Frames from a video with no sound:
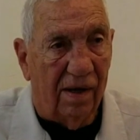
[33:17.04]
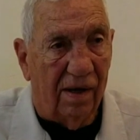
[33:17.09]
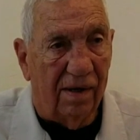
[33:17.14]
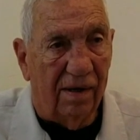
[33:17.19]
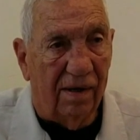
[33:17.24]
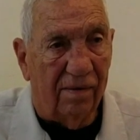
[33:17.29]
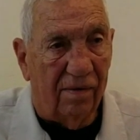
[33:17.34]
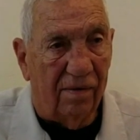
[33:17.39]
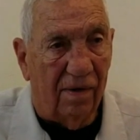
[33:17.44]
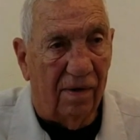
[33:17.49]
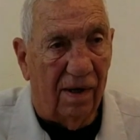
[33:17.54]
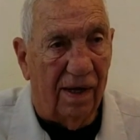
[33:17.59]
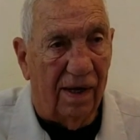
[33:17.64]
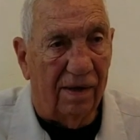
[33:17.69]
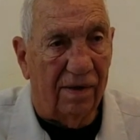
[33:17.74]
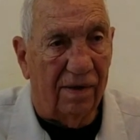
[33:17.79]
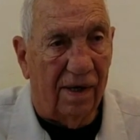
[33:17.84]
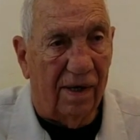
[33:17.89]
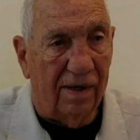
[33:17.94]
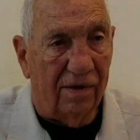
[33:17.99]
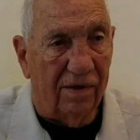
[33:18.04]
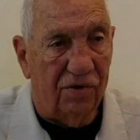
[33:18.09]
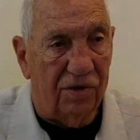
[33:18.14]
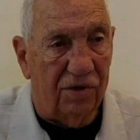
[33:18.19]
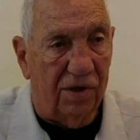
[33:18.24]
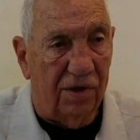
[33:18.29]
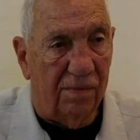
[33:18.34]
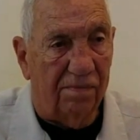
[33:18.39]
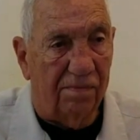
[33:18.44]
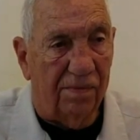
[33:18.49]
and then land on the
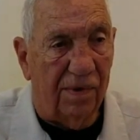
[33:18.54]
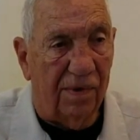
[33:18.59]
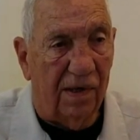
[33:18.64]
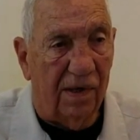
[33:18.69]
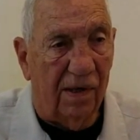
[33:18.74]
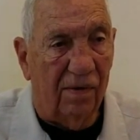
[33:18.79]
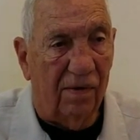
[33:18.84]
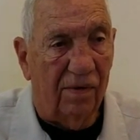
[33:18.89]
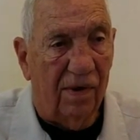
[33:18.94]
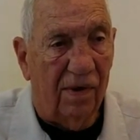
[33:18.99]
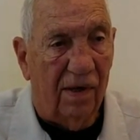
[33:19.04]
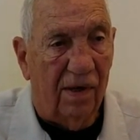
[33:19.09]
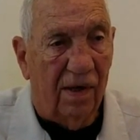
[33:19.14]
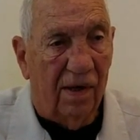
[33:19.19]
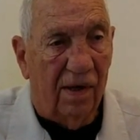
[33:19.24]
ship, you know.